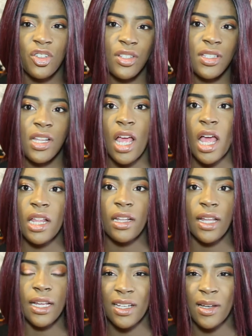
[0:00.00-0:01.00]
You just
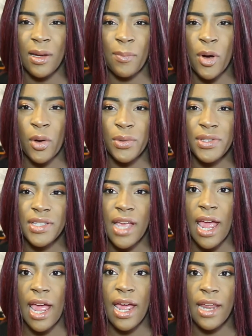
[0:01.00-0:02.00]
like a post
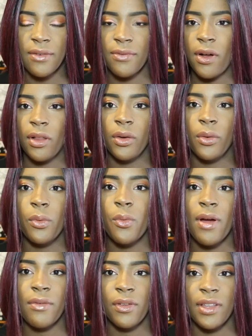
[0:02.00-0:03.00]
and follow
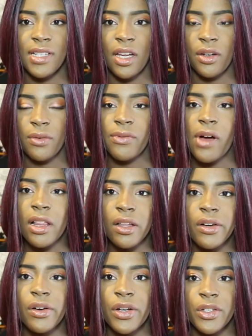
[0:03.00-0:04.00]
whoever they tell you to
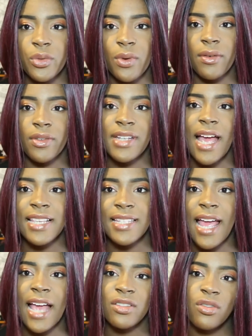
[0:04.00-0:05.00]
follow or do whatever task
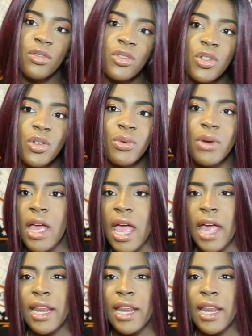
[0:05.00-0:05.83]
they ask you to do,